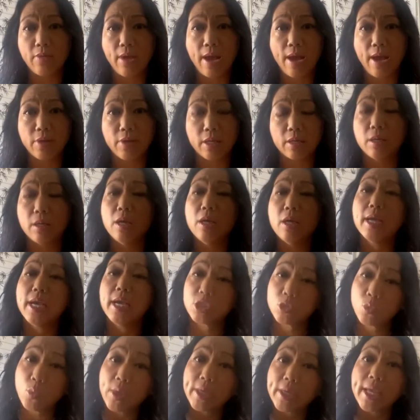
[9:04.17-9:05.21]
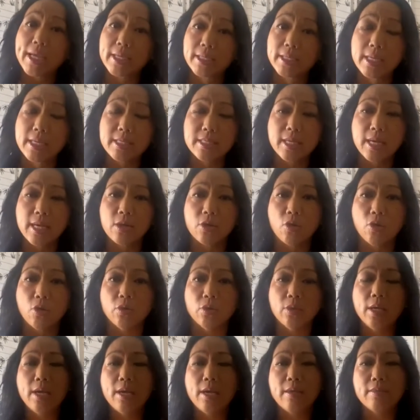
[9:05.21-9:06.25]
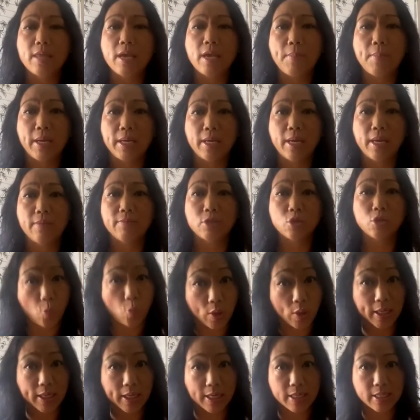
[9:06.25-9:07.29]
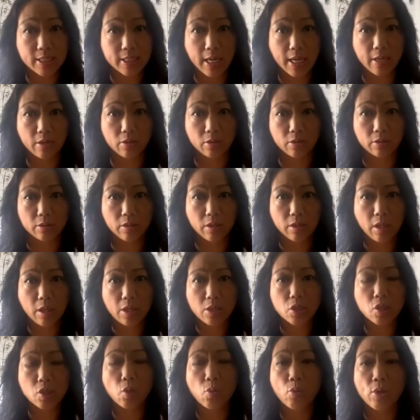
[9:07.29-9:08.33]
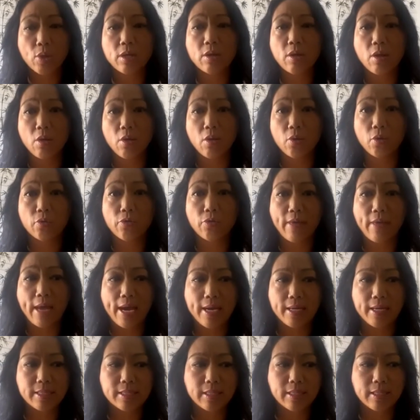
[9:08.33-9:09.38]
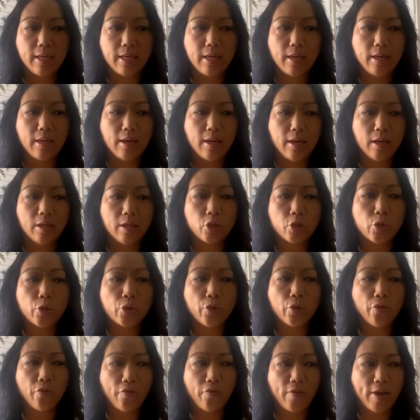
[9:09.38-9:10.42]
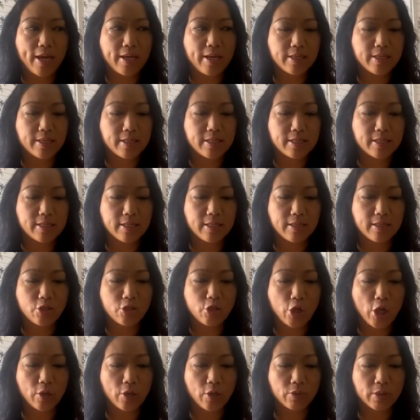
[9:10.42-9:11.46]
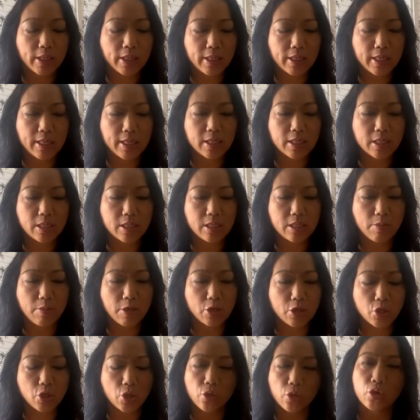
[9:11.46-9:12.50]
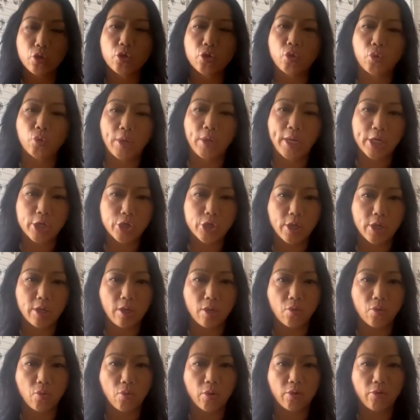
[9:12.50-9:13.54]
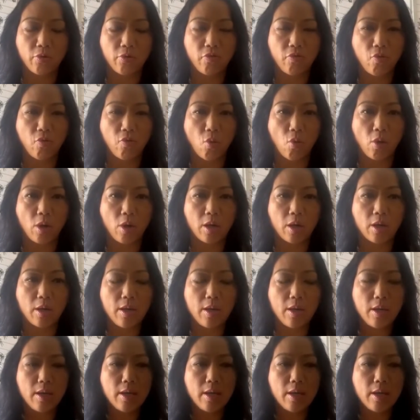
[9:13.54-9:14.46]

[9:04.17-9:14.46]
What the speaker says: of having a 28-day cycle, they might have a 20-day cycle. So we know that a luteal phase generally needs to be a certain duration in order for